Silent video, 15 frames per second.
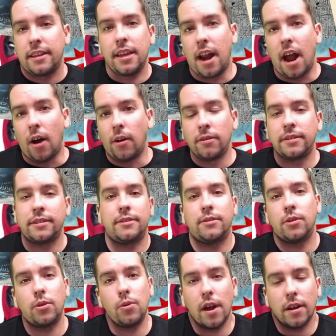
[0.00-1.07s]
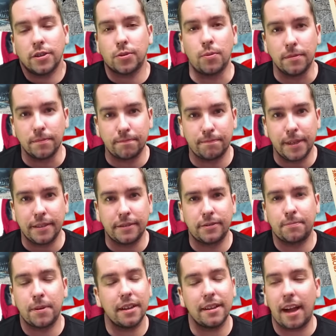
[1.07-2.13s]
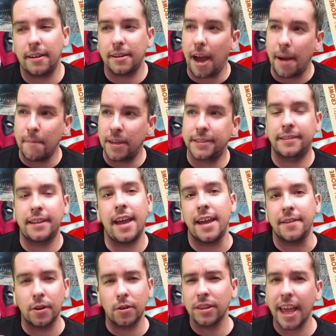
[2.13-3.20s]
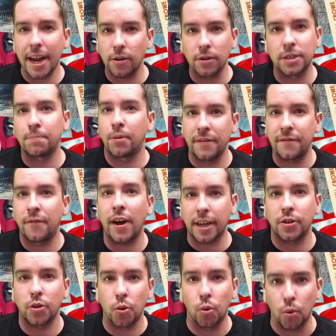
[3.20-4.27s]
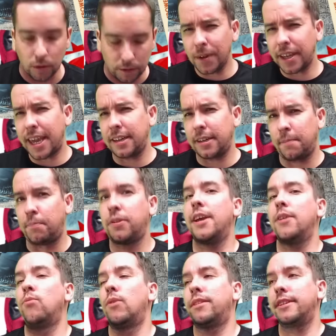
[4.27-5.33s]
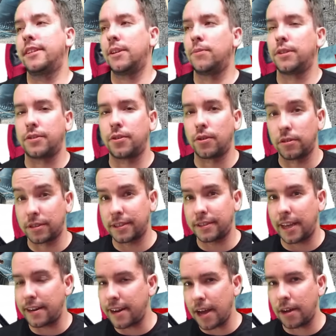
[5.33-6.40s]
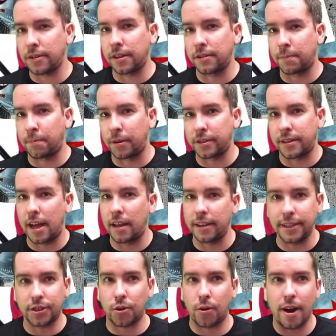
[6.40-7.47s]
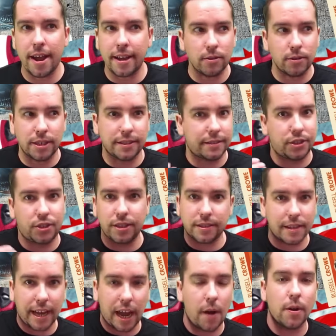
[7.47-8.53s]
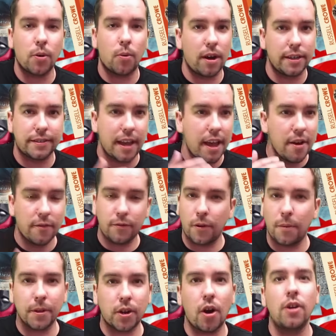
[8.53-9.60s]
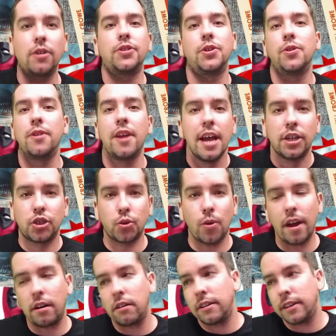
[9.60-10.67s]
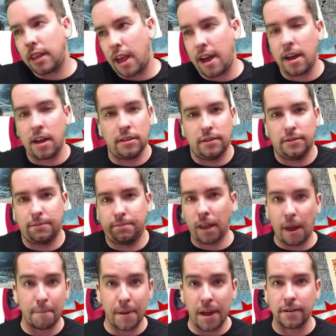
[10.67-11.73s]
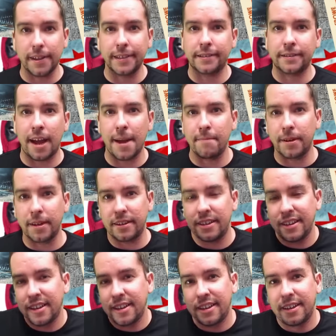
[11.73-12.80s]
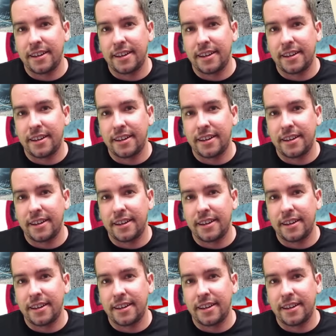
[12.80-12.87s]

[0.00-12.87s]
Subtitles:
you know, who else wouldn't be, but I must say, their lair is pretty fucking cool. Really can't complain what they did with the turtles, because they nailed all their personalities. Krang is just like how he was from the cartoon. Shredder, yeah, a lot better this time, but,